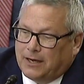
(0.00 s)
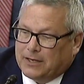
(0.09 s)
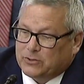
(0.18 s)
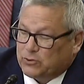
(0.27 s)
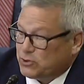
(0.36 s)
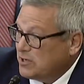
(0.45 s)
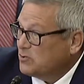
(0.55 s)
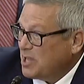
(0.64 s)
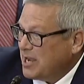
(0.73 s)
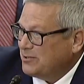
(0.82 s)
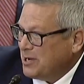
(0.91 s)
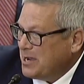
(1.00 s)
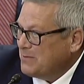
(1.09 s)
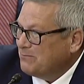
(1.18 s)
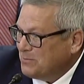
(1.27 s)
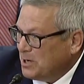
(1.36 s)
So since that
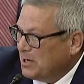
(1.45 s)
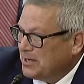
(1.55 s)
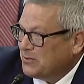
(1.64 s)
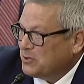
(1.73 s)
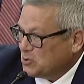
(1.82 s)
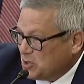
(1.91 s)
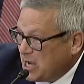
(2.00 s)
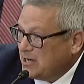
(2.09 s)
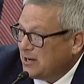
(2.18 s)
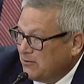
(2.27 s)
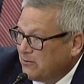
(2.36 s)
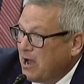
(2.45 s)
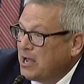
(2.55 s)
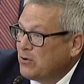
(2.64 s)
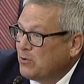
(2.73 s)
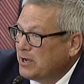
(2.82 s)
time, the state of
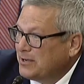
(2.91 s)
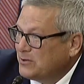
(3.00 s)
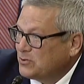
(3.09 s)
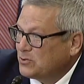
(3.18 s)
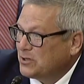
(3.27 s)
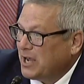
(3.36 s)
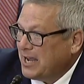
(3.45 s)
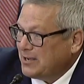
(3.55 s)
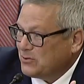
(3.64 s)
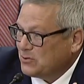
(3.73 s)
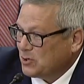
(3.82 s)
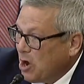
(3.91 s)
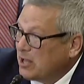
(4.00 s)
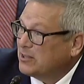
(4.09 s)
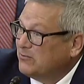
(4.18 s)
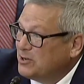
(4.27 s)
Iowa has
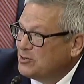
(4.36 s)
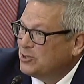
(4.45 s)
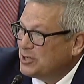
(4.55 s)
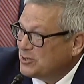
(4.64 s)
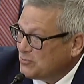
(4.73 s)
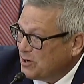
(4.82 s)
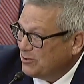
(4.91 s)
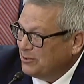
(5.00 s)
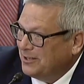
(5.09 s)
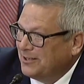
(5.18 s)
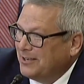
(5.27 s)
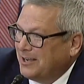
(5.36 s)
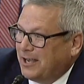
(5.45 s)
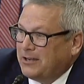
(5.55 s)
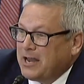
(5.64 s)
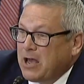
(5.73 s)
caught the vision as well.
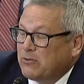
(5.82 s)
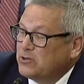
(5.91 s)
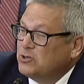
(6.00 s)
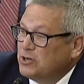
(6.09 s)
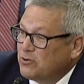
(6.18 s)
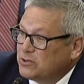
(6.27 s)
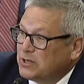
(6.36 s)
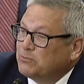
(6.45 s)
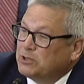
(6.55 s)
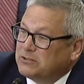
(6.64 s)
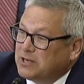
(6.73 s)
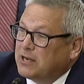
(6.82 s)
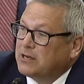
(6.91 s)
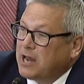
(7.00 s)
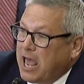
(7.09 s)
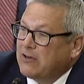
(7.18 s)
And now this year is up to
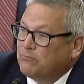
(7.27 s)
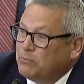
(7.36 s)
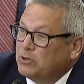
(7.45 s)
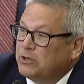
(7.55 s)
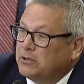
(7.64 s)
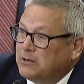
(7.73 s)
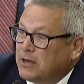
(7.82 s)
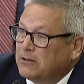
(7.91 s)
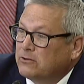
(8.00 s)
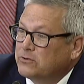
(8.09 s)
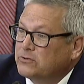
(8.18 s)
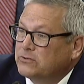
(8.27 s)
$10.5 million